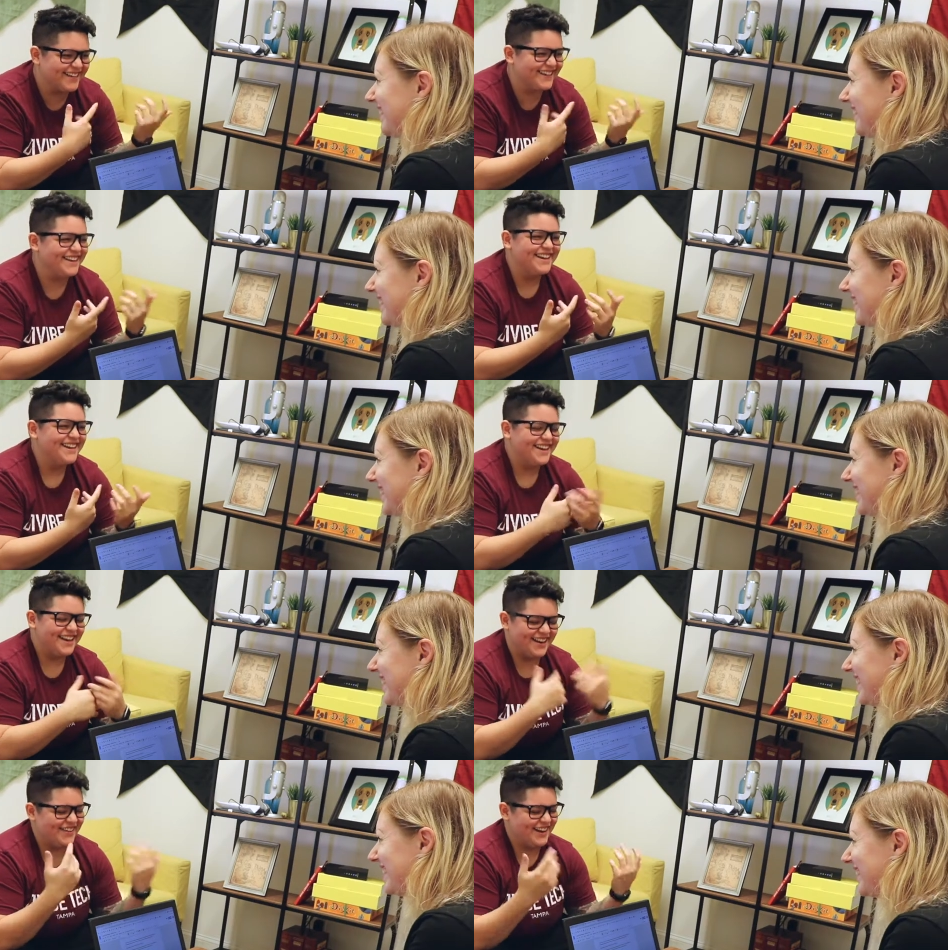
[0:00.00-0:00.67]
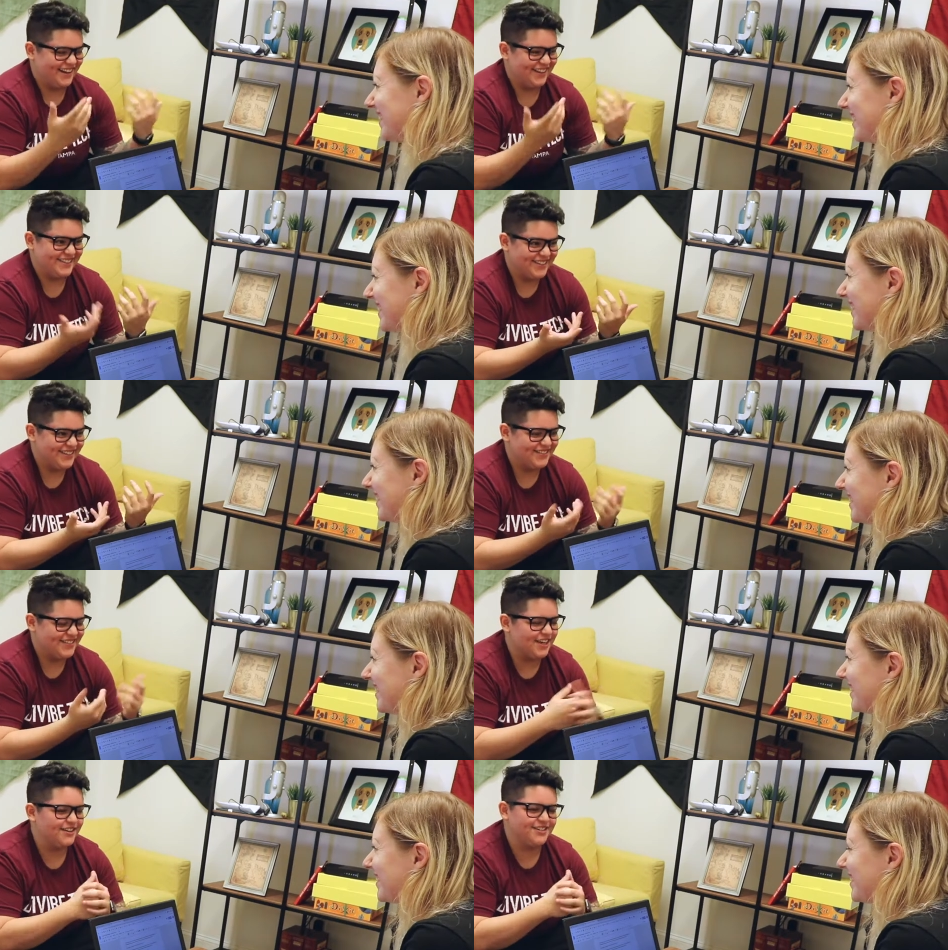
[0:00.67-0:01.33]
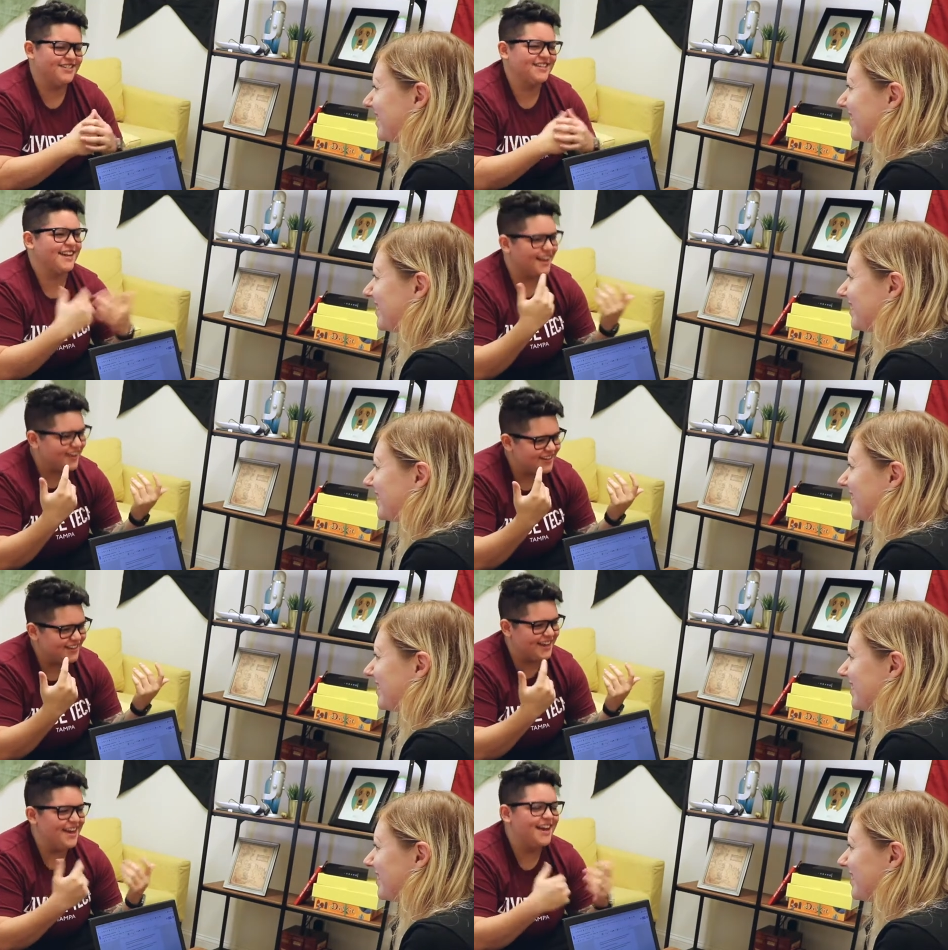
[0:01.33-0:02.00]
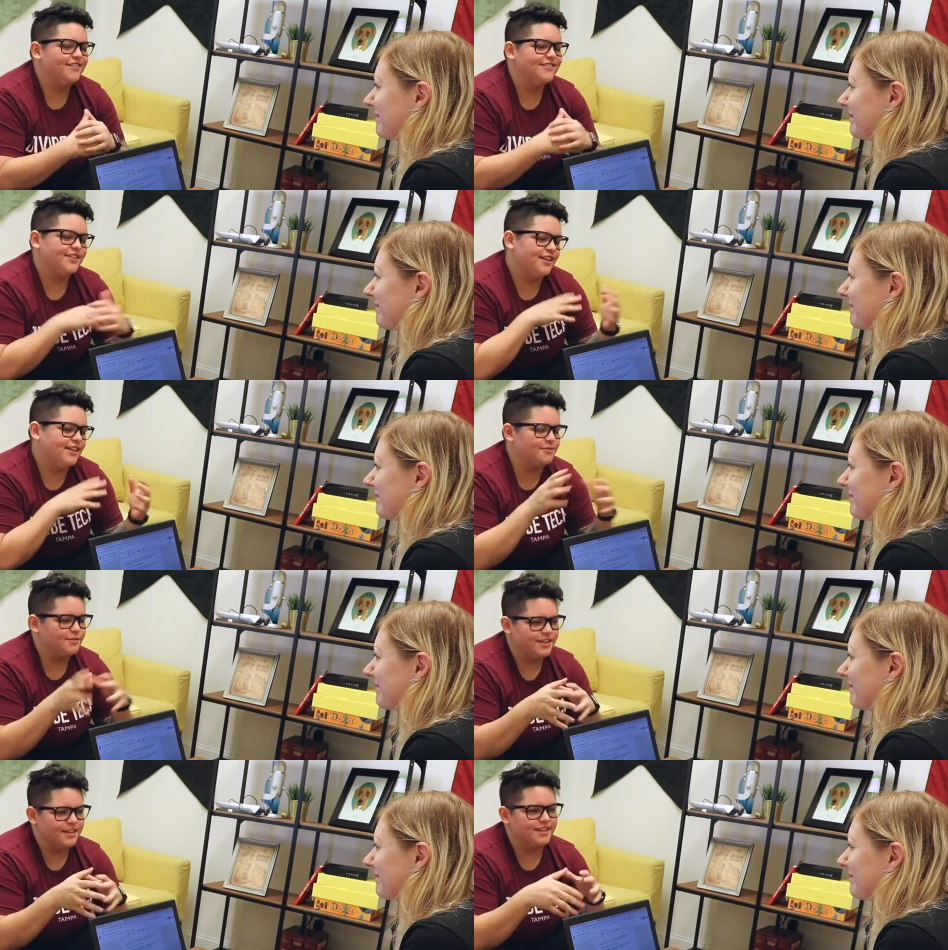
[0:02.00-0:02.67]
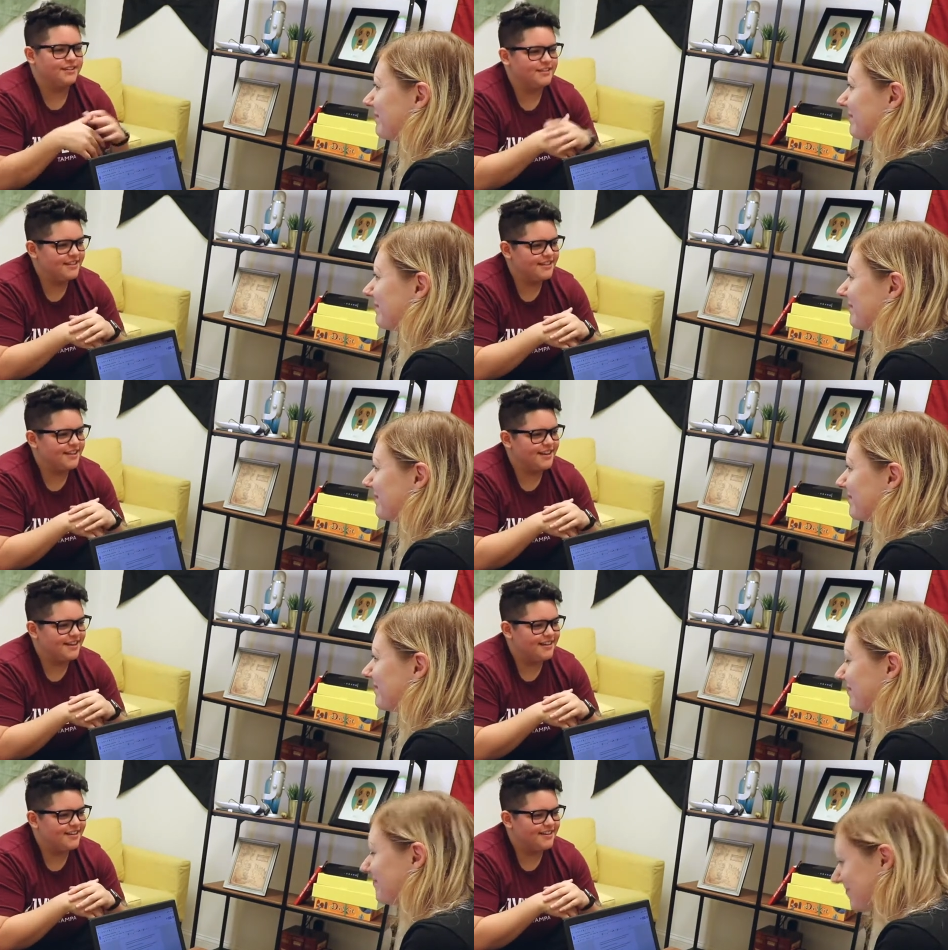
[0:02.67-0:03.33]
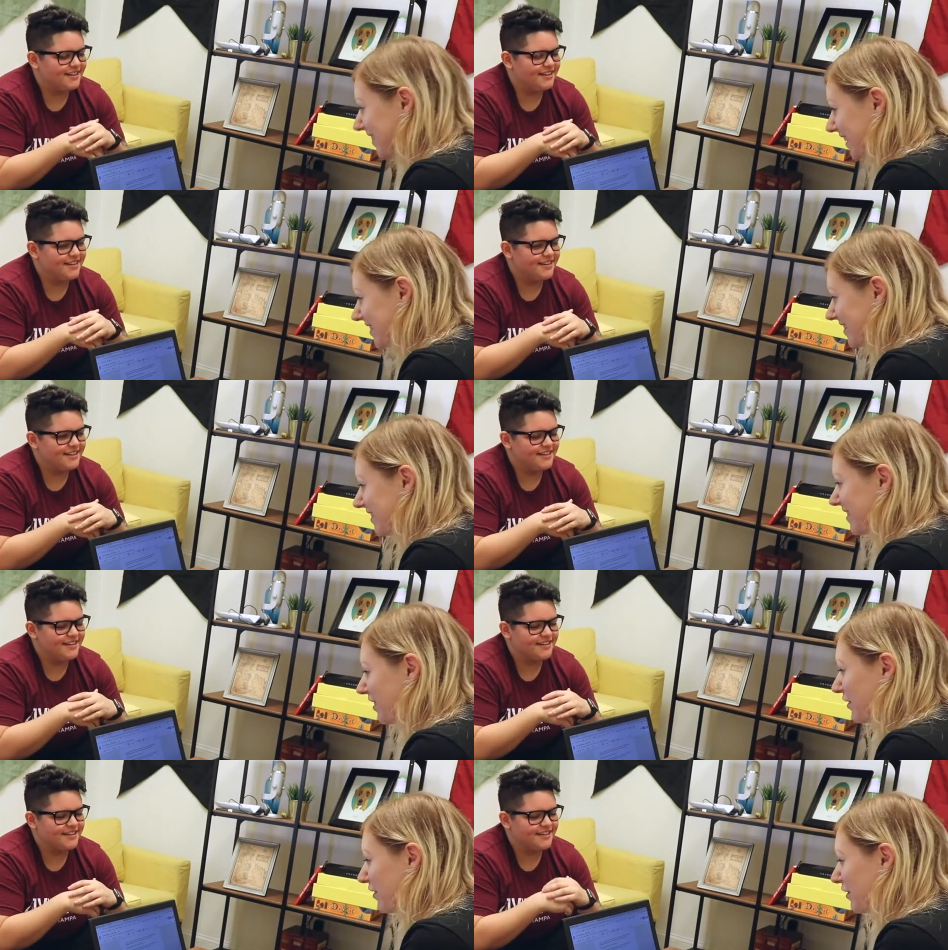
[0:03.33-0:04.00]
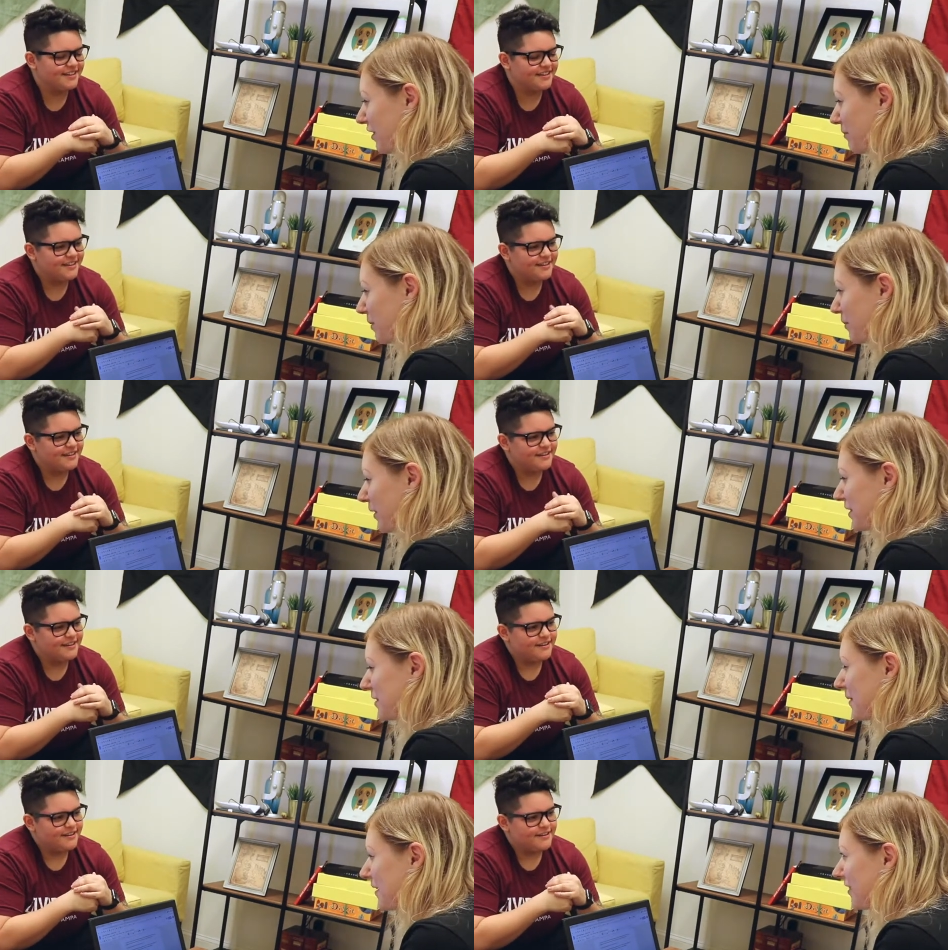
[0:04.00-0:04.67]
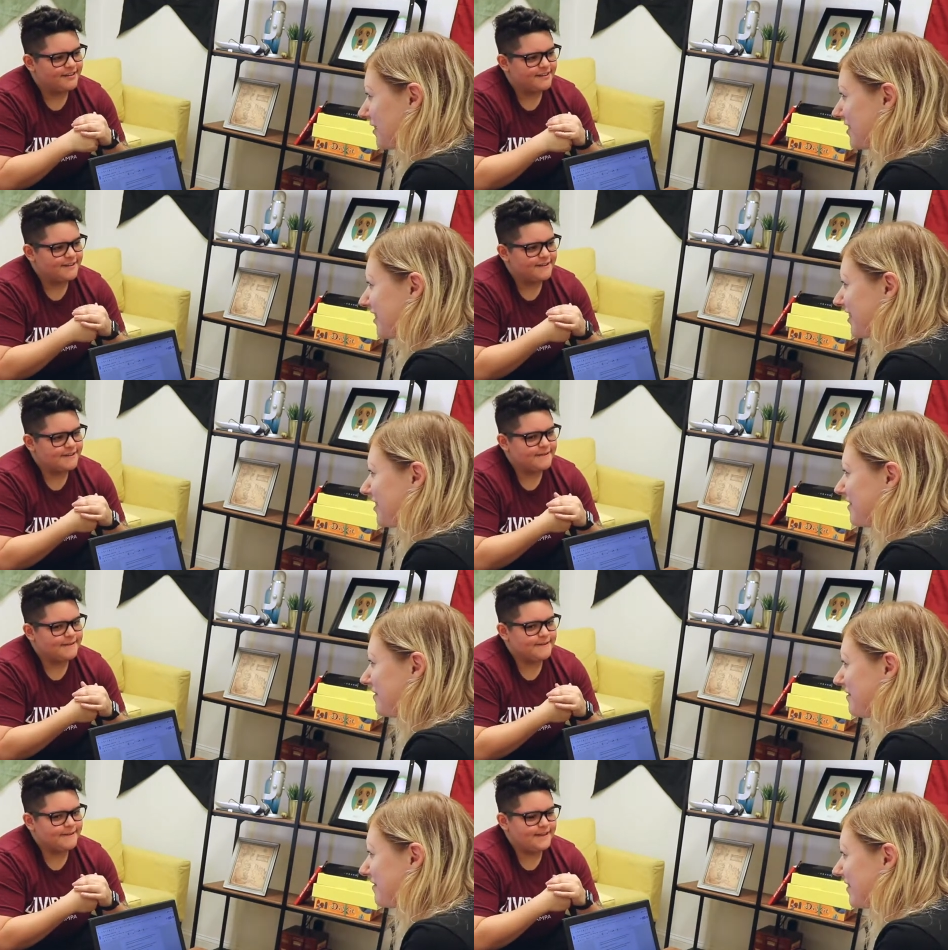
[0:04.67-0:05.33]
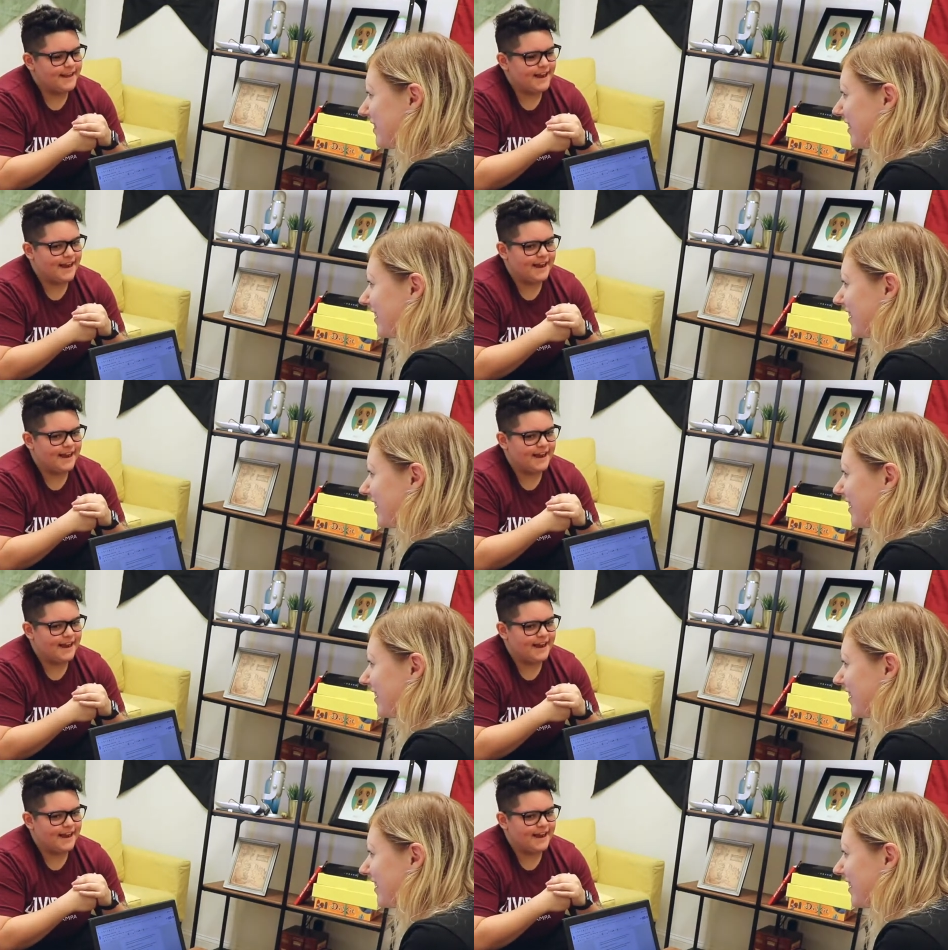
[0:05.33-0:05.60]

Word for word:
Speaker 1: can i still give a talk she's like hell yeah so that's what led to that nice
Speaker 2: are you going to be participating this year
Speaker 1: yeah,